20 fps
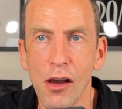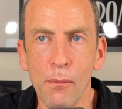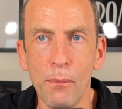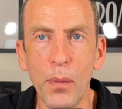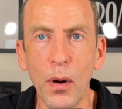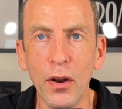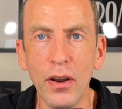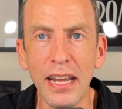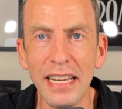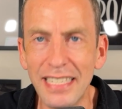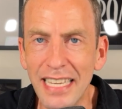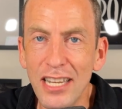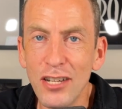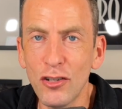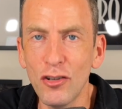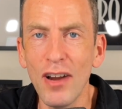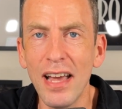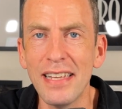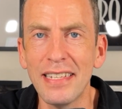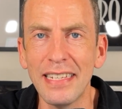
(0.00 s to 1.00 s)
But it's
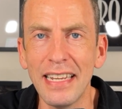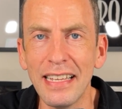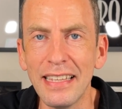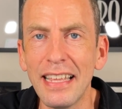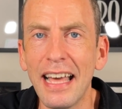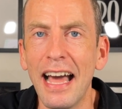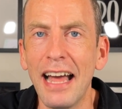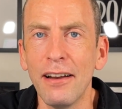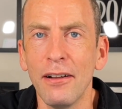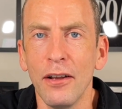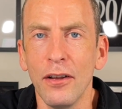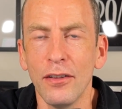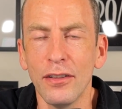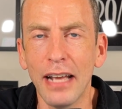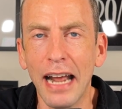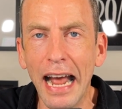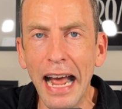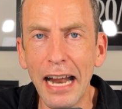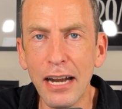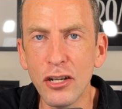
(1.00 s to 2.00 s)
interesting that,
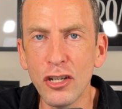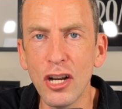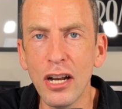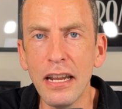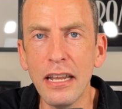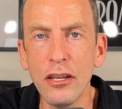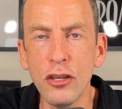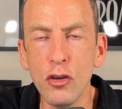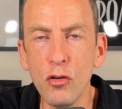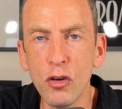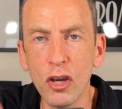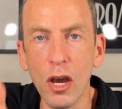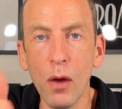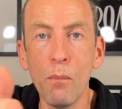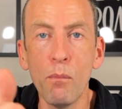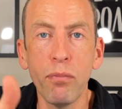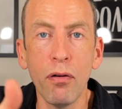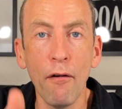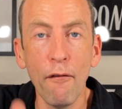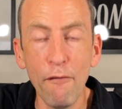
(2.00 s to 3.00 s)
that actually you can
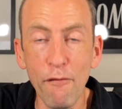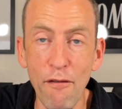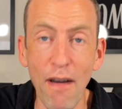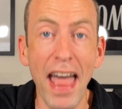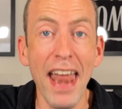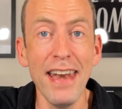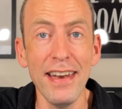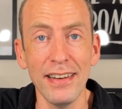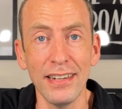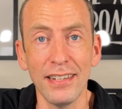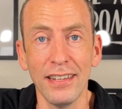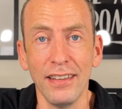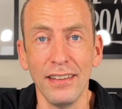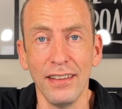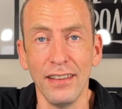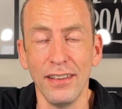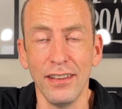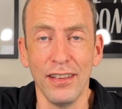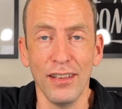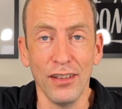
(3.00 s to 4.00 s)
prevent
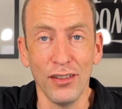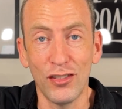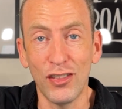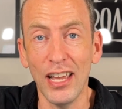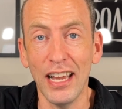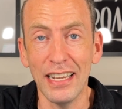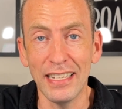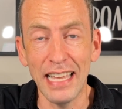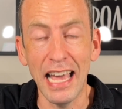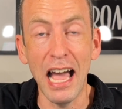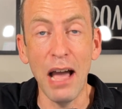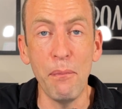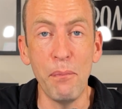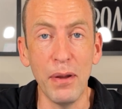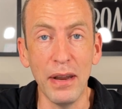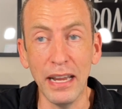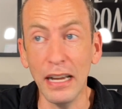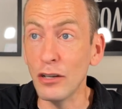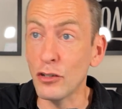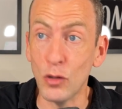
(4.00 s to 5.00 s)
things
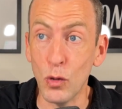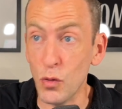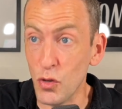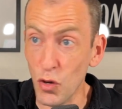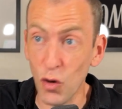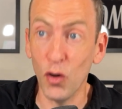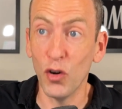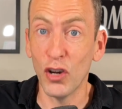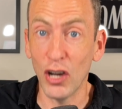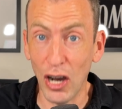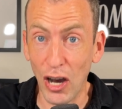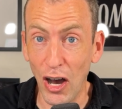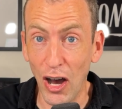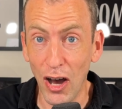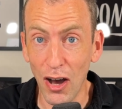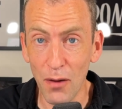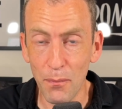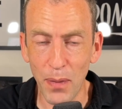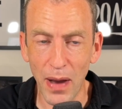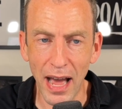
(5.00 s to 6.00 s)
happening to your
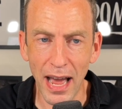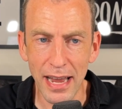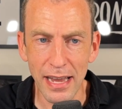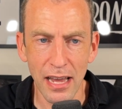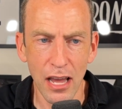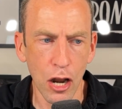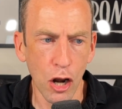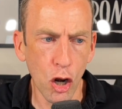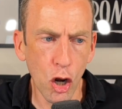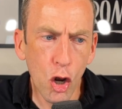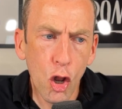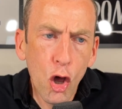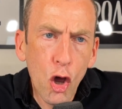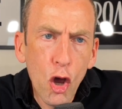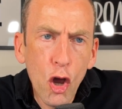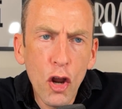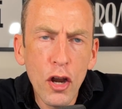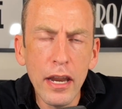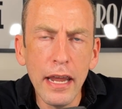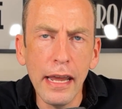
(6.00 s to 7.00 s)
car by
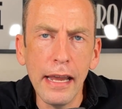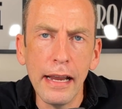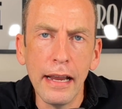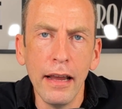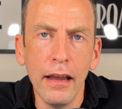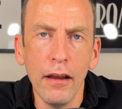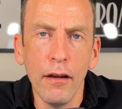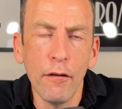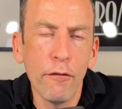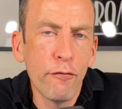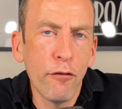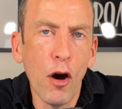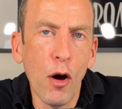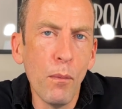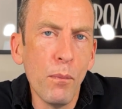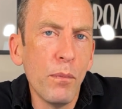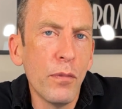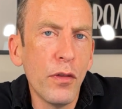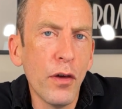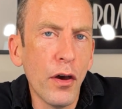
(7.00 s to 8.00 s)
learning
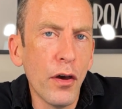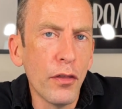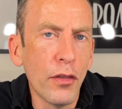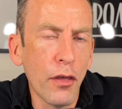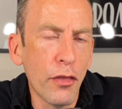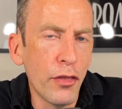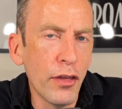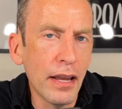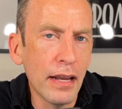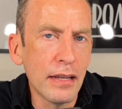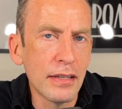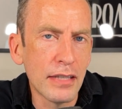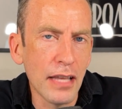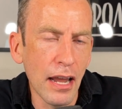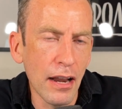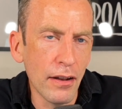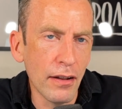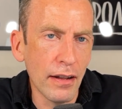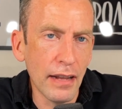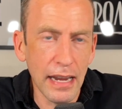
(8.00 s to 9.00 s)
from the, the things
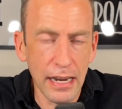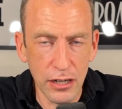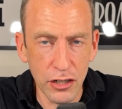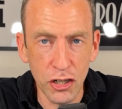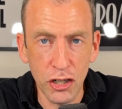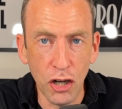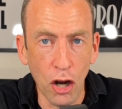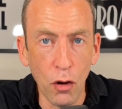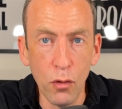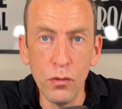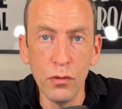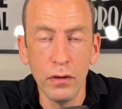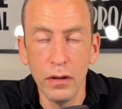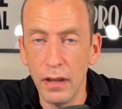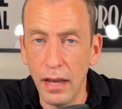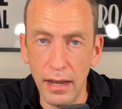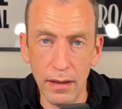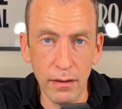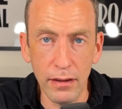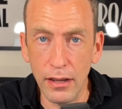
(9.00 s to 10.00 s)
that it's shown.
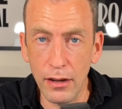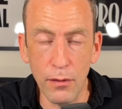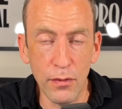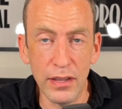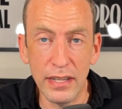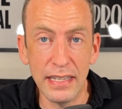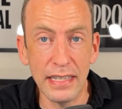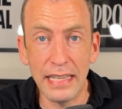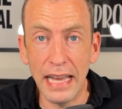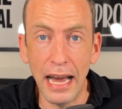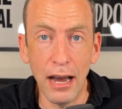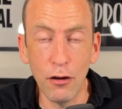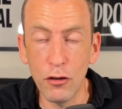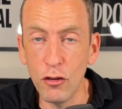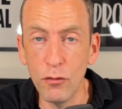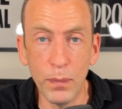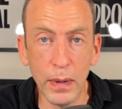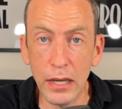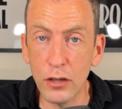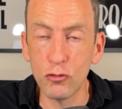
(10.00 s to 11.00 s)
You know, this is how
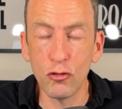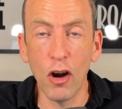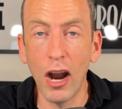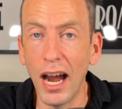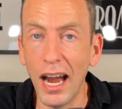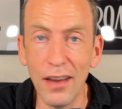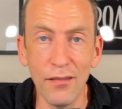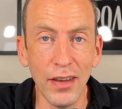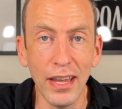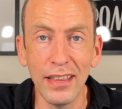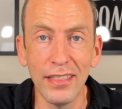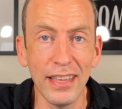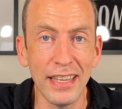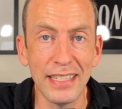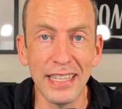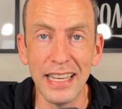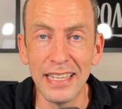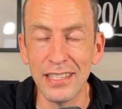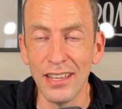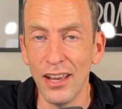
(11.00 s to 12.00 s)
you've been driving. This
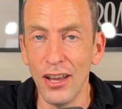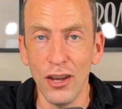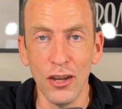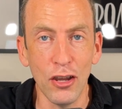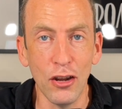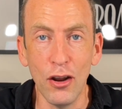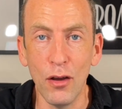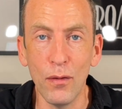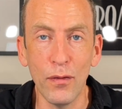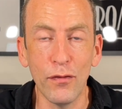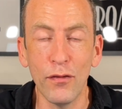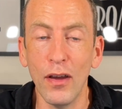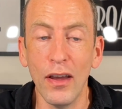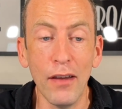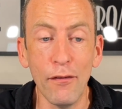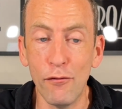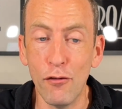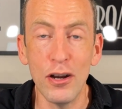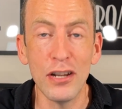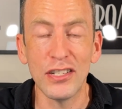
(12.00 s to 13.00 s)
is, you know, if,
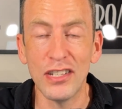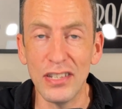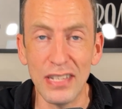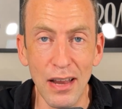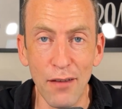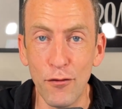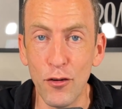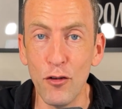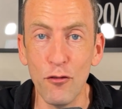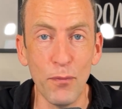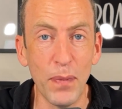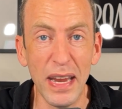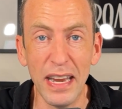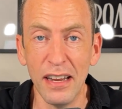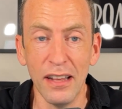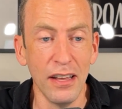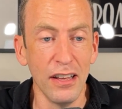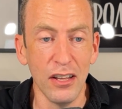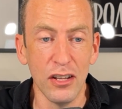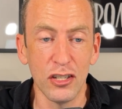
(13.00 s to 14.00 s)
if for instance, if you've been
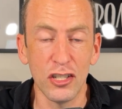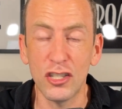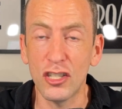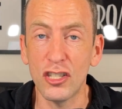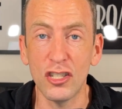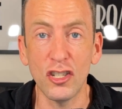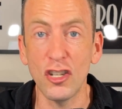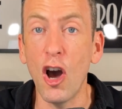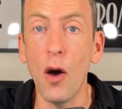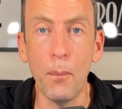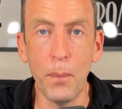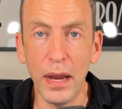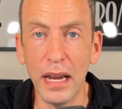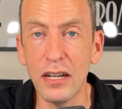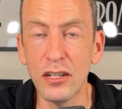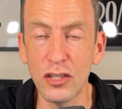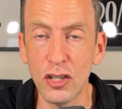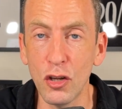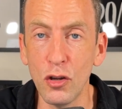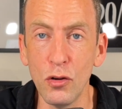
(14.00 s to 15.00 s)

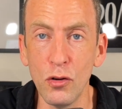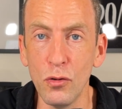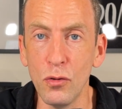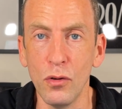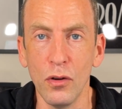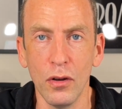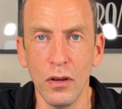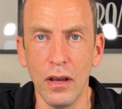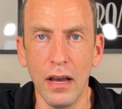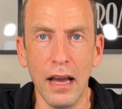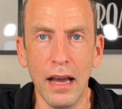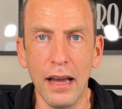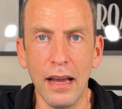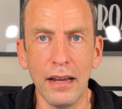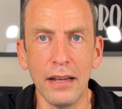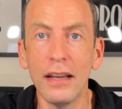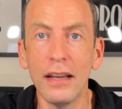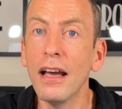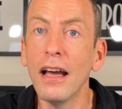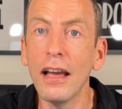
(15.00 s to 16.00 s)
stopping too uh,
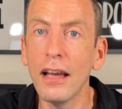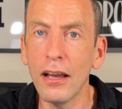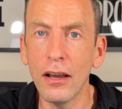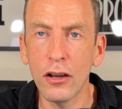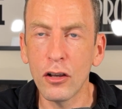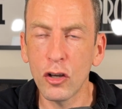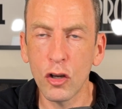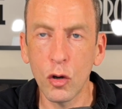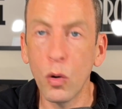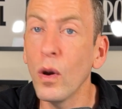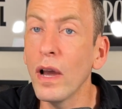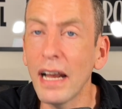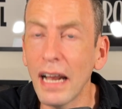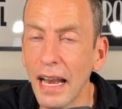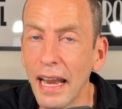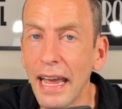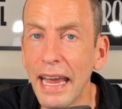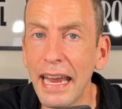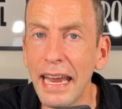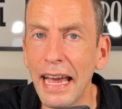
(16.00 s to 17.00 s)
uh
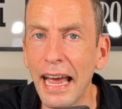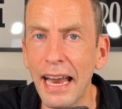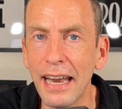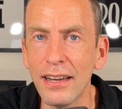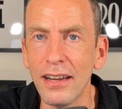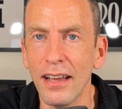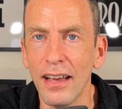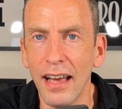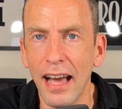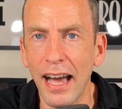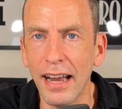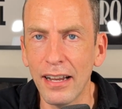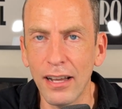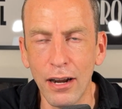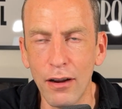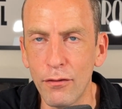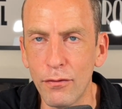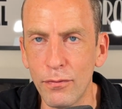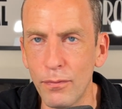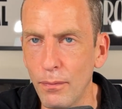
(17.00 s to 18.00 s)
quickly and, and kind
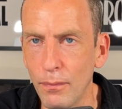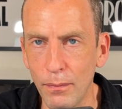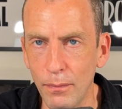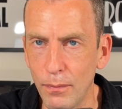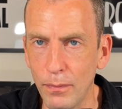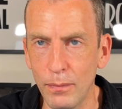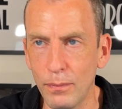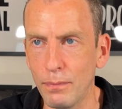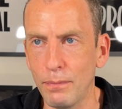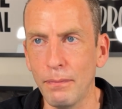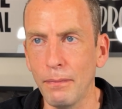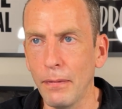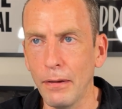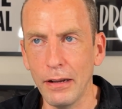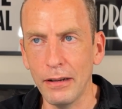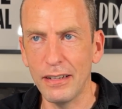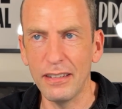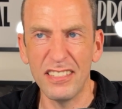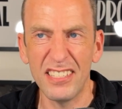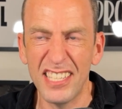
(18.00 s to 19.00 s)
of
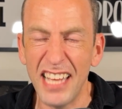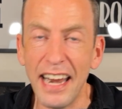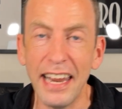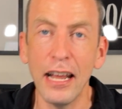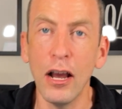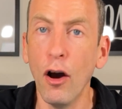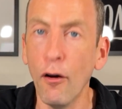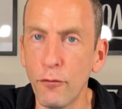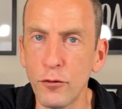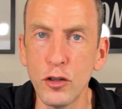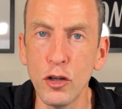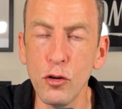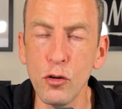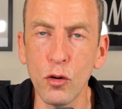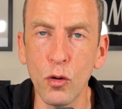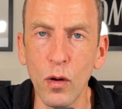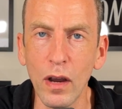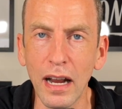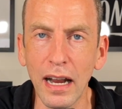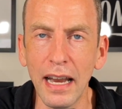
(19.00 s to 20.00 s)
setting off too
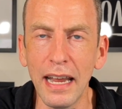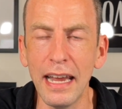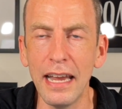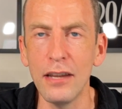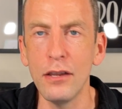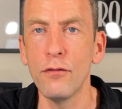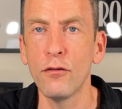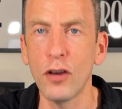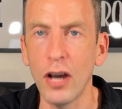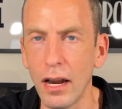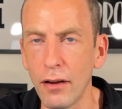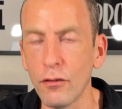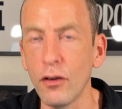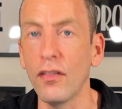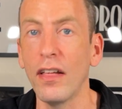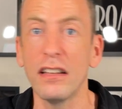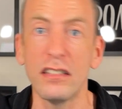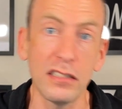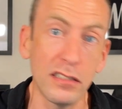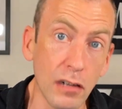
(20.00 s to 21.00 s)
quickly and you've kind of got
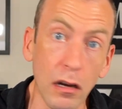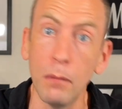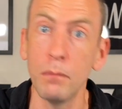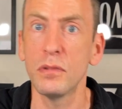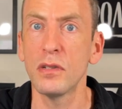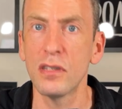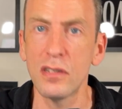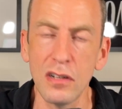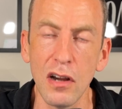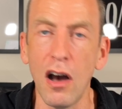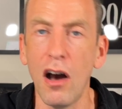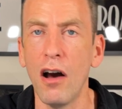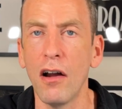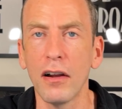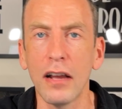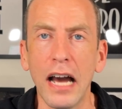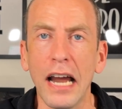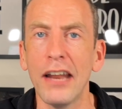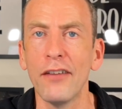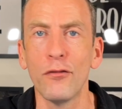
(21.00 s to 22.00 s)
that stop start
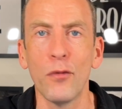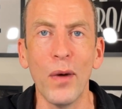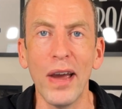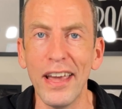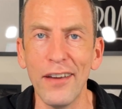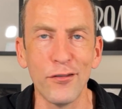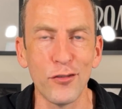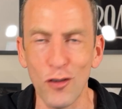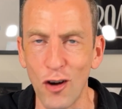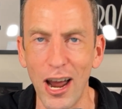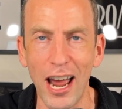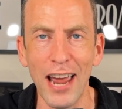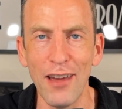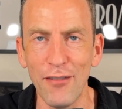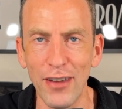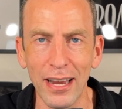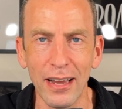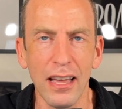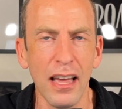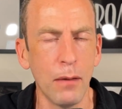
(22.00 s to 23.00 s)
kind of way of
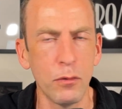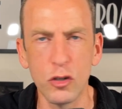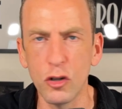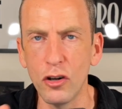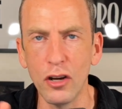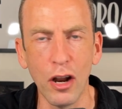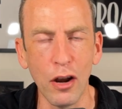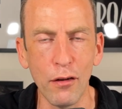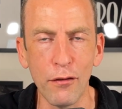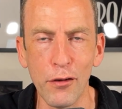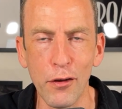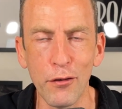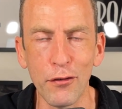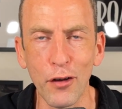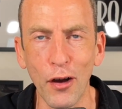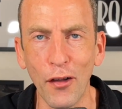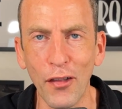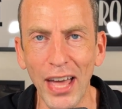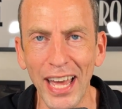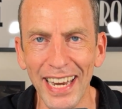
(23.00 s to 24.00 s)
driving. I'm sure none of you have
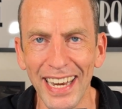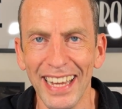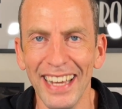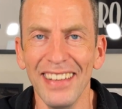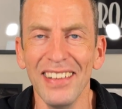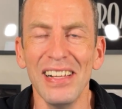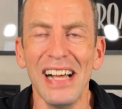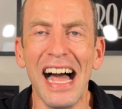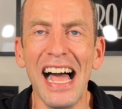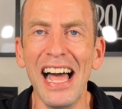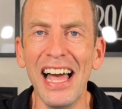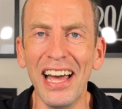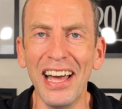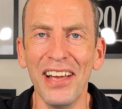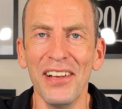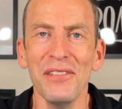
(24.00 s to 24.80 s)
got that.